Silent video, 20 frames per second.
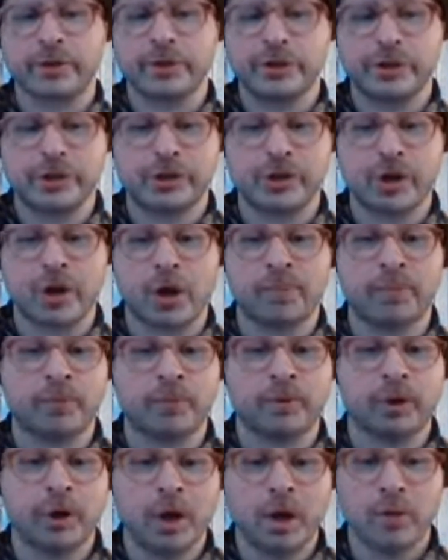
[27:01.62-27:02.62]
see some
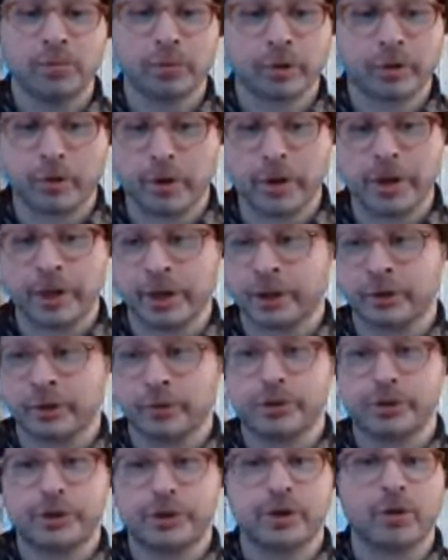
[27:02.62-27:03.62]
recruiting. You
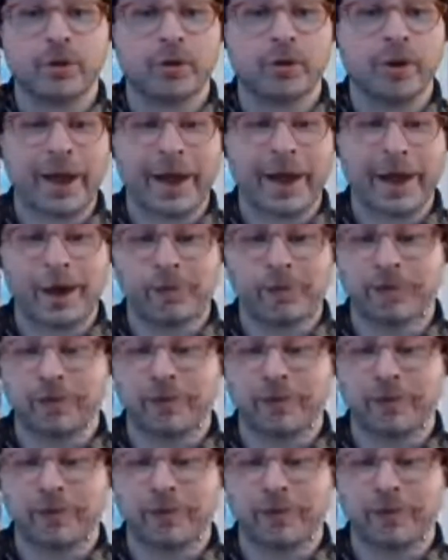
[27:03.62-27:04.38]
still have